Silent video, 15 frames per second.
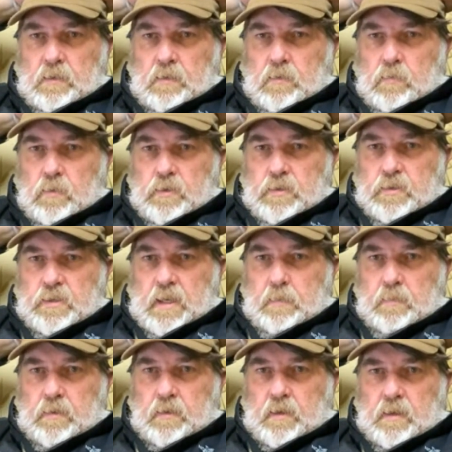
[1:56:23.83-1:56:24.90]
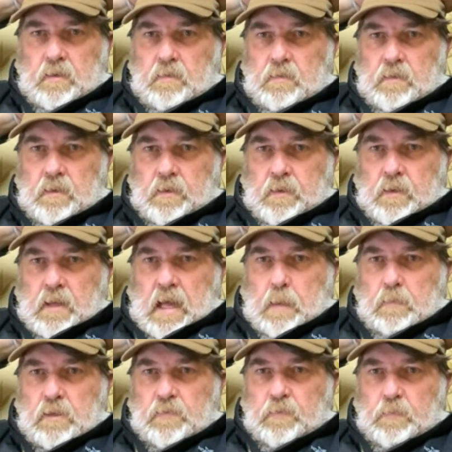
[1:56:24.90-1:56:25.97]
What's your team? Okay.
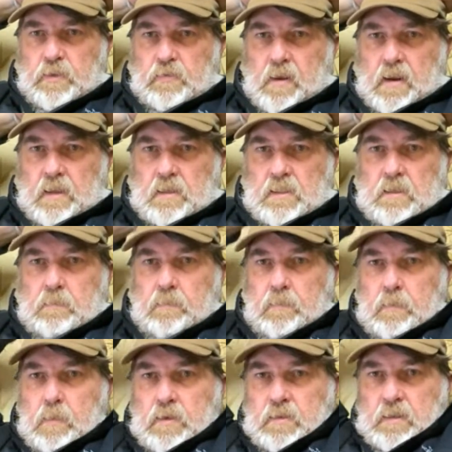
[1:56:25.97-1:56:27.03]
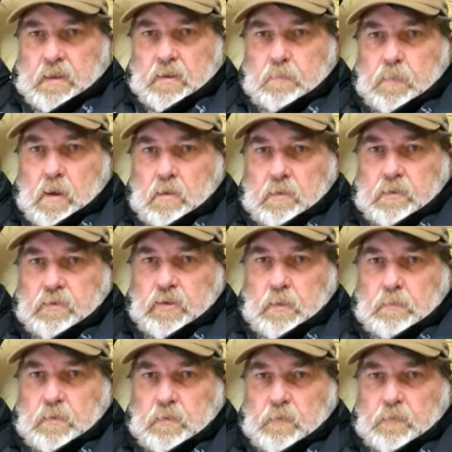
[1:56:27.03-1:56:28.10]
Cummins from Australia is the most lethal bowler in
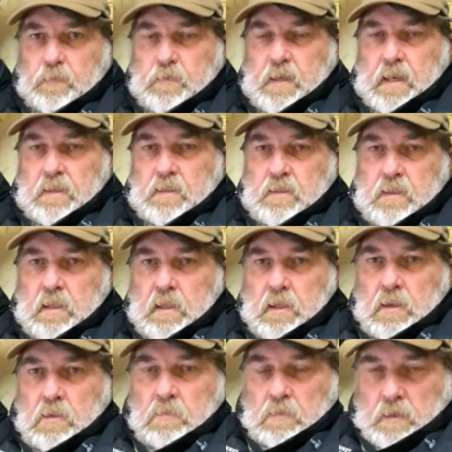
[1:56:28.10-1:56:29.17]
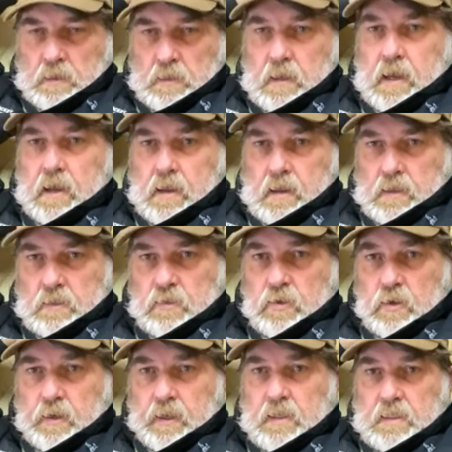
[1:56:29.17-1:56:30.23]
terms of tests. He
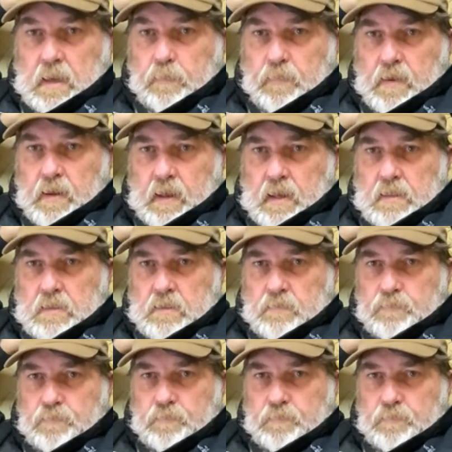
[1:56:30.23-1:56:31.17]
certainly is up there, yes.